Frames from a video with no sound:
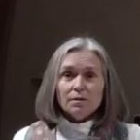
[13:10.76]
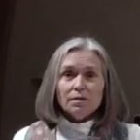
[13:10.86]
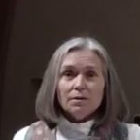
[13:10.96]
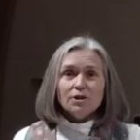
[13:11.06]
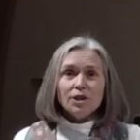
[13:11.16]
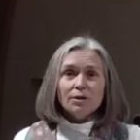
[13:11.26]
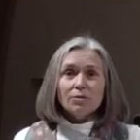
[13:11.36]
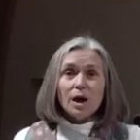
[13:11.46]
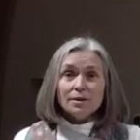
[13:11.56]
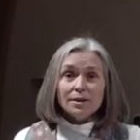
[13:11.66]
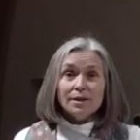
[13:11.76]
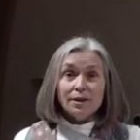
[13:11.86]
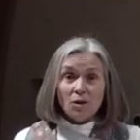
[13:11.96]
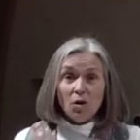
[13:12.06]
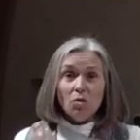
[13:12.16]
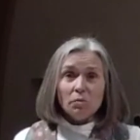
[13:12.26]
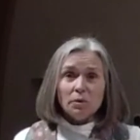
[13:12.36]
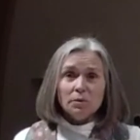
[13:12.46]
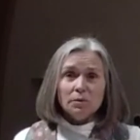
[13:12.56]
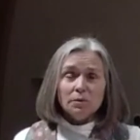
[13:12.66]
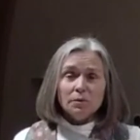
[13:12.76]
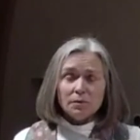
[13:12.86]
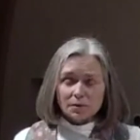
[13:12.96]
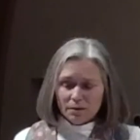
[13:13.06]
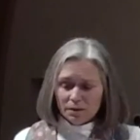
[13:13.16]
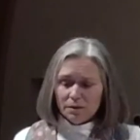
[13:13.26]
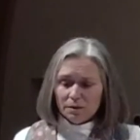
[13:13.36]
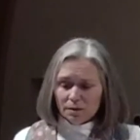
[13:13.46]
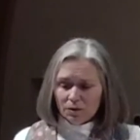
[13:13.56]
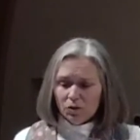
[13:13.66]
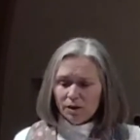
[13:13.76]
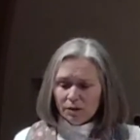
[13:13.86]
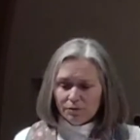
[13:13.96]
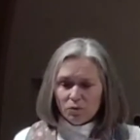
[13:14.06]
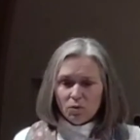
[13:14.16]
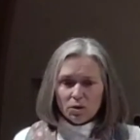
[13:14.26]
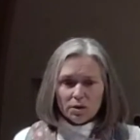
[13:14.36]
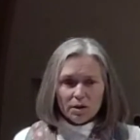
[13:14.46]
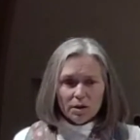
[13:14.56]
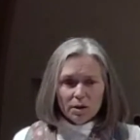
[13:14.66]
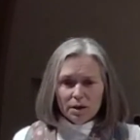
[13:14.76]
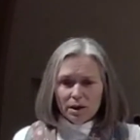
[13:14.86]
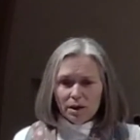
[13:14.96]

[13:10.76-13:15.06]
Generosity and hope. Looking for and